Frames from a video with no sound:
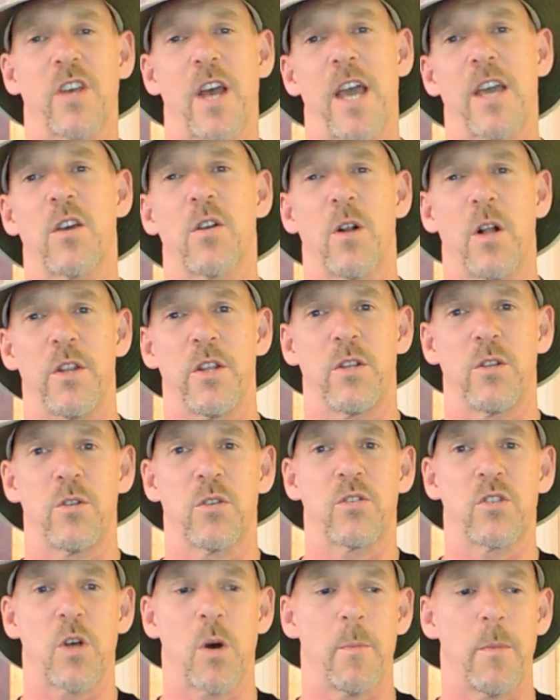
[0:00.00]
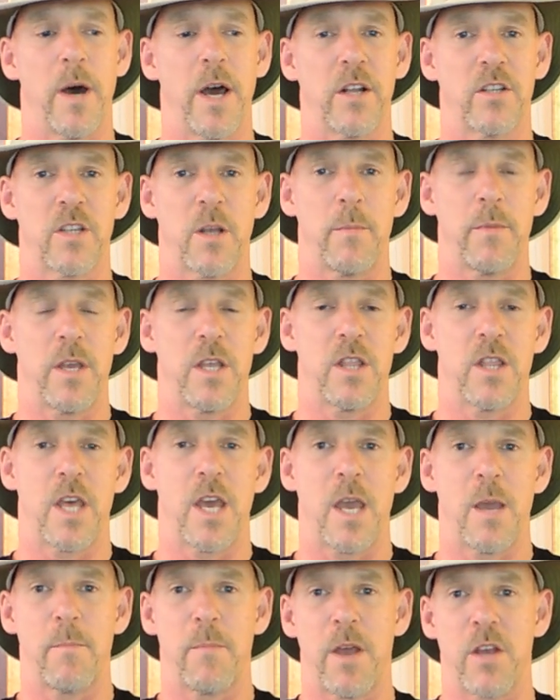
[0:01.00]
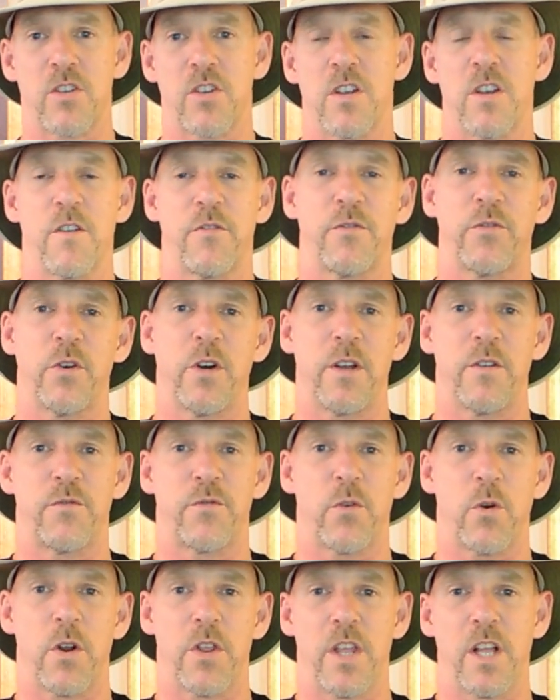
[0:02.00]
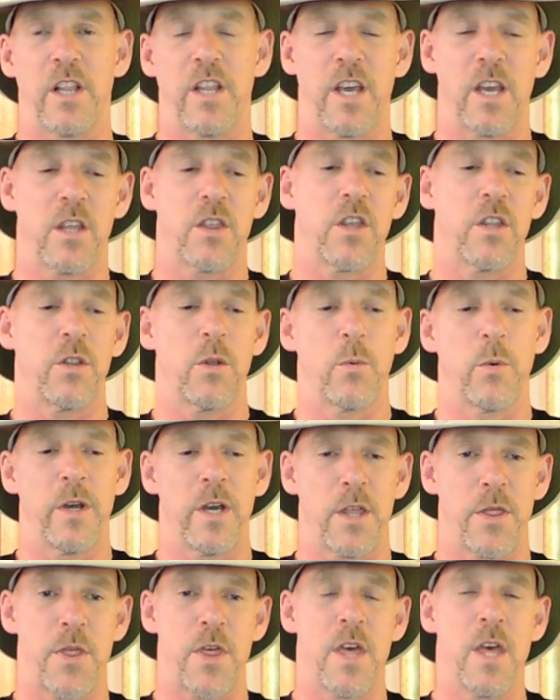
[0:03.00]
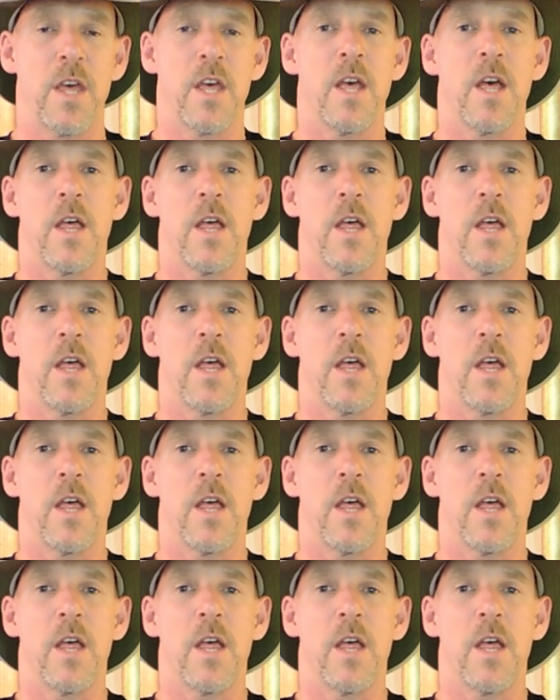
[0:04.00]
guy can only do so much. I mean, they measure your foot for the length and the width.